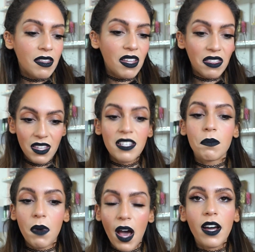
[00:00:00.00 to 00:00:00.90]
that this
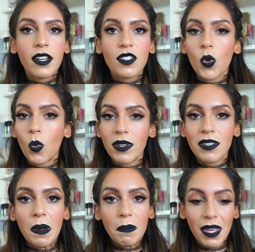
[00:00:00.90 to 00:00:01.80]
box
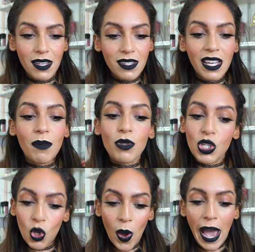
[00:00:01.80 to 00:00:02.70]
was amazing. I'm
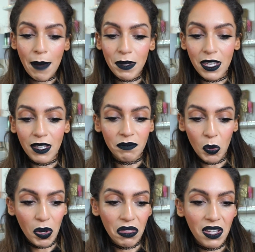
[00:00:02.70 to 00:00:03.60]
so happy
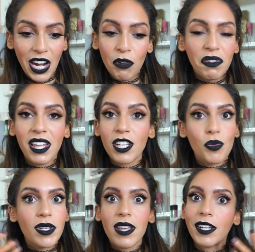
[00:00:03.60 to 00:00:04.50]
with it. I don't feel like
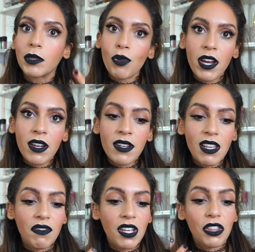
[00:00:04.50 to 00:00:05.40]
it's recycled products.
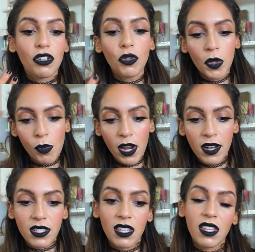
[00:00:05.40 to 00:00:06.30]
I feel like they're newer
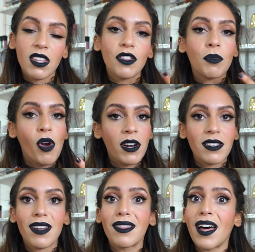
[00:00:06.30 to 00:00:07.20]
products. I think that they're
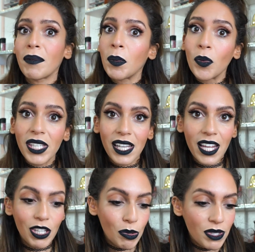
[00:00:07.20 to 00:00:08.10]
products that a lot of people would get a
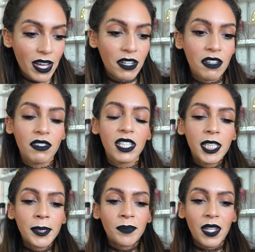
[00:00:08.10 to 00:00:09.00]
lot of use out of.
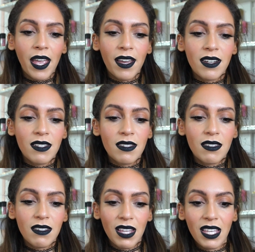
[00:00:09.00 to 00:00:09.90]

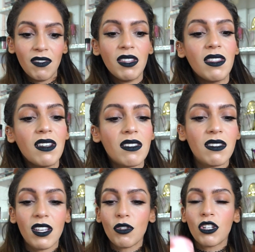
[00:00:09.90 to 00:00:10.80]
And like even this,
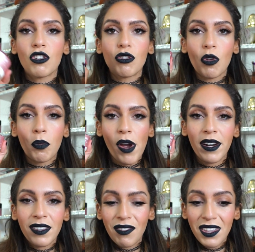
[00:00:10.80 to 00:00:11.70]
like Touch in Sol
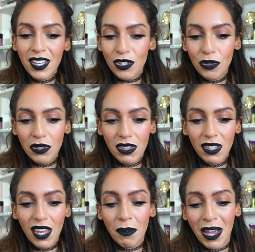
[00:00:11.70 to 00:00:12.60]
product, I feel like it's new to the
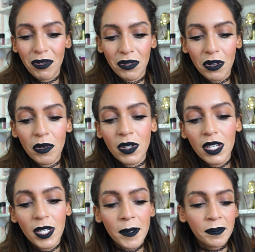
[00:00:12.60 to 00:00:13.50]
game. I don't
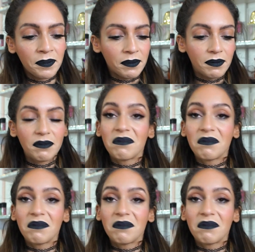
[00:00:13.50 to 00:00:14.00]
know